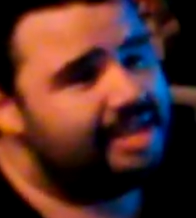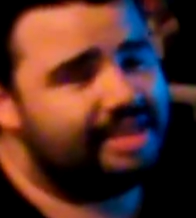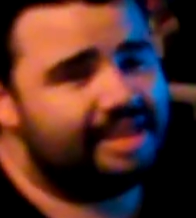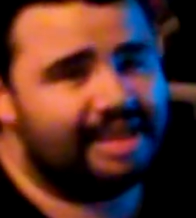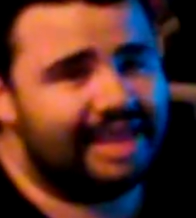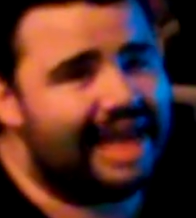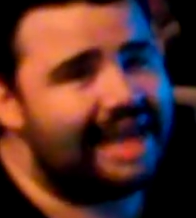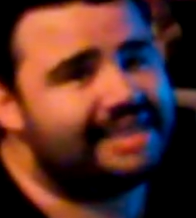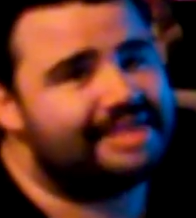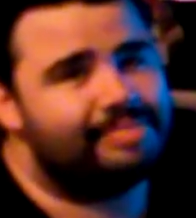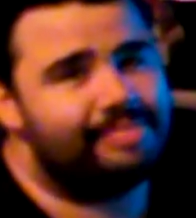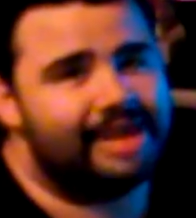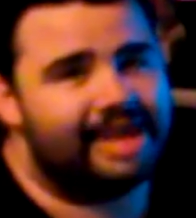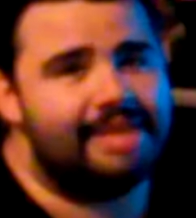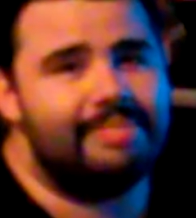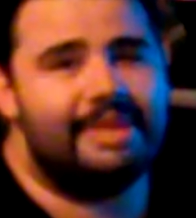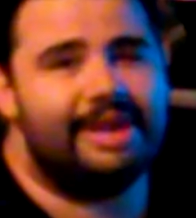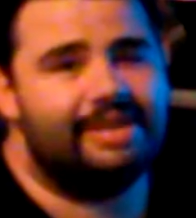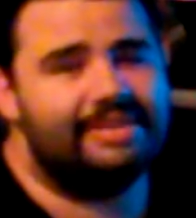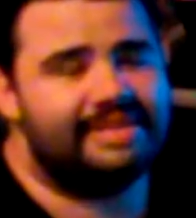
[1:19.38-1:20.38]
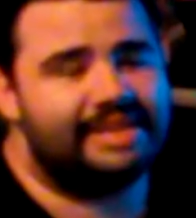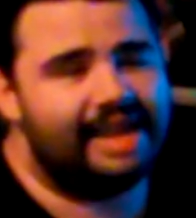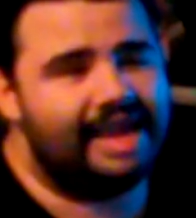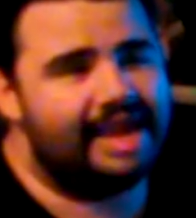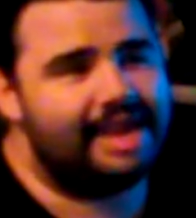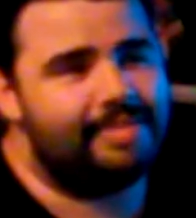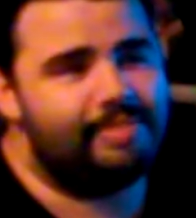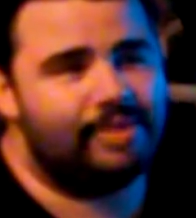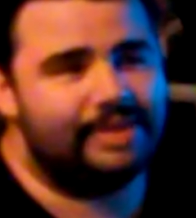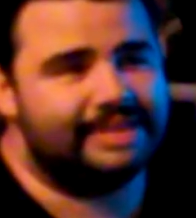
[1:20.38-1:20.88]
the last Mickey Mouse
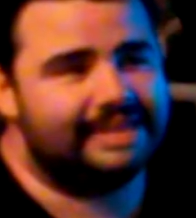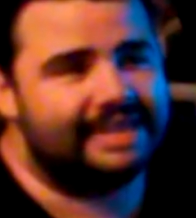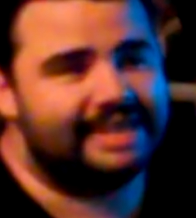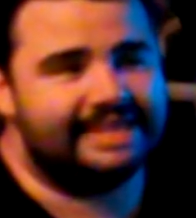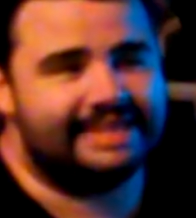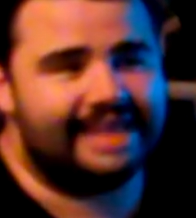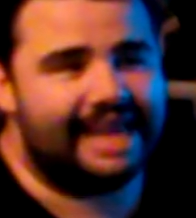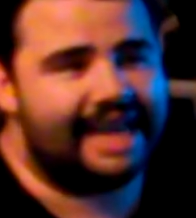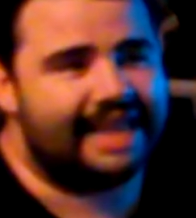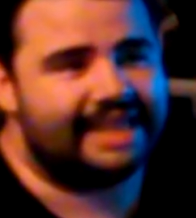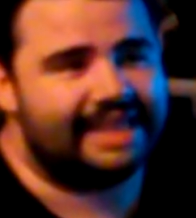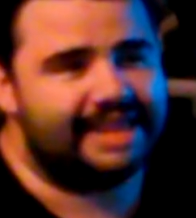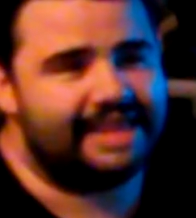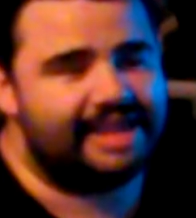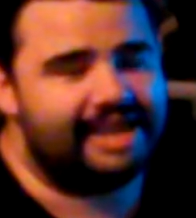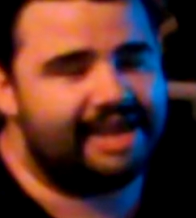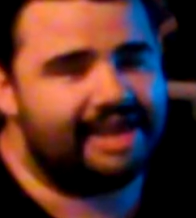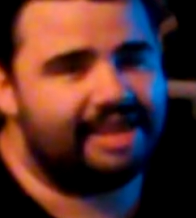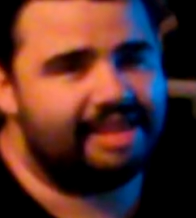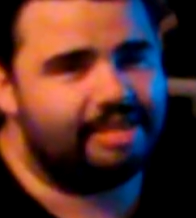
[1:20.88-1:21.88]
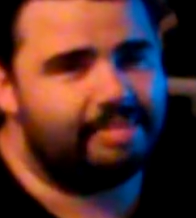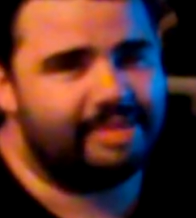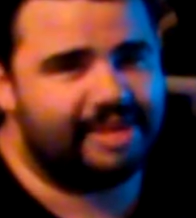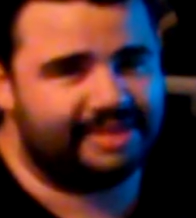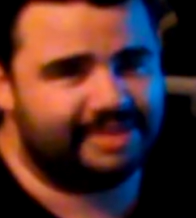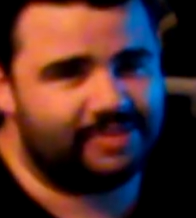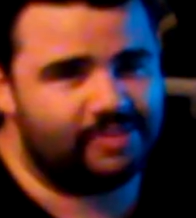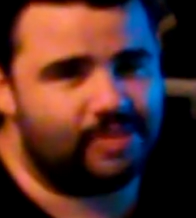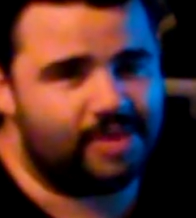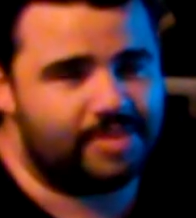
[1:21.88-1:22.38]
game wasn't exactly the
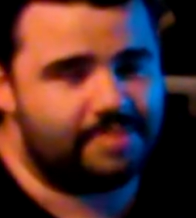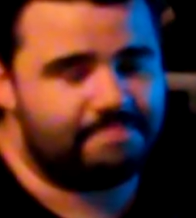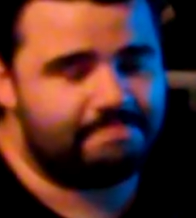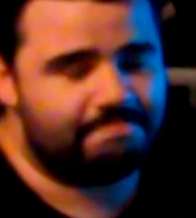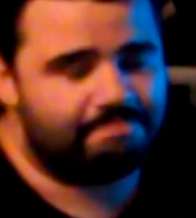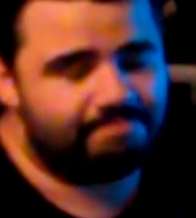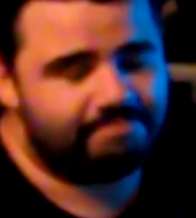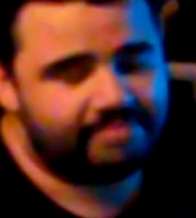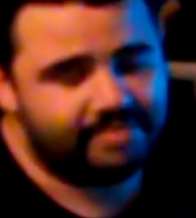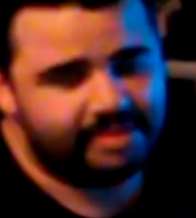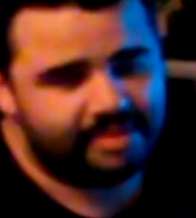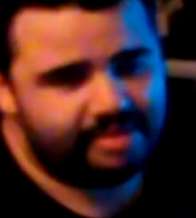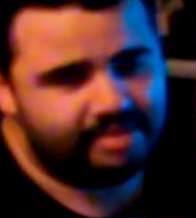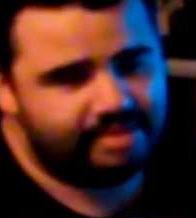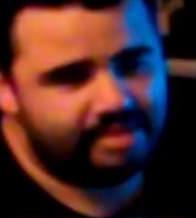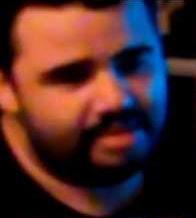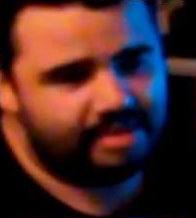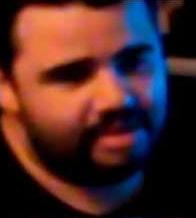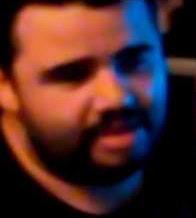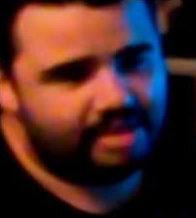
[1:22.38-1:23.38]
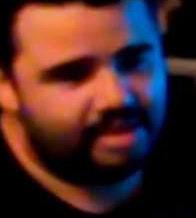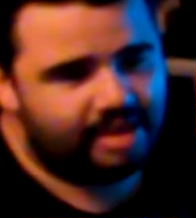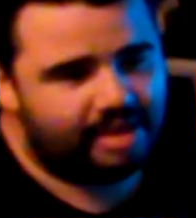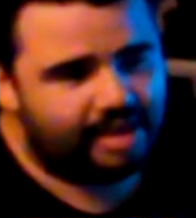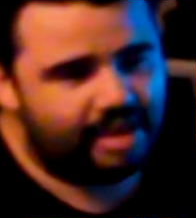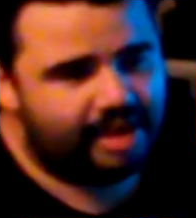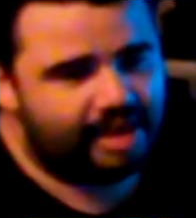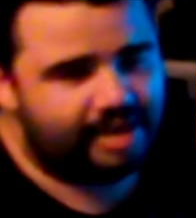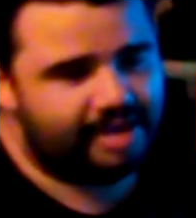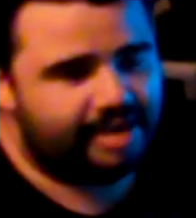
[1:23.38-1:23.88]
best one,
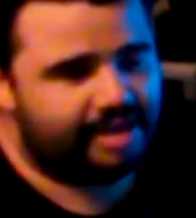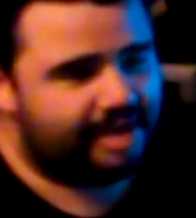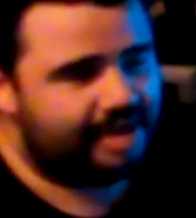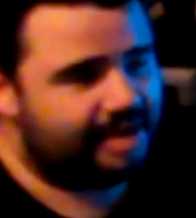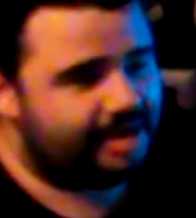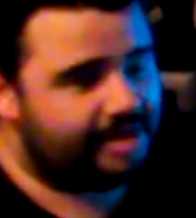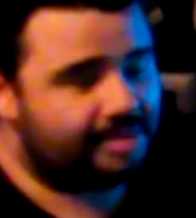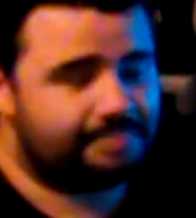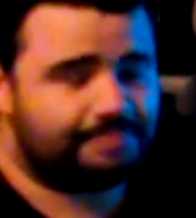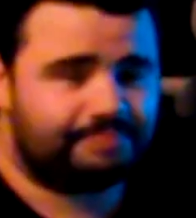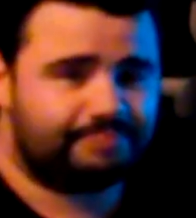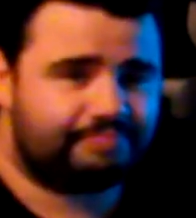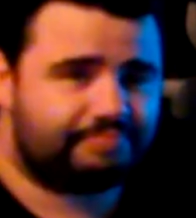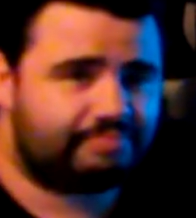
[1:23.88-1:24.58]
and.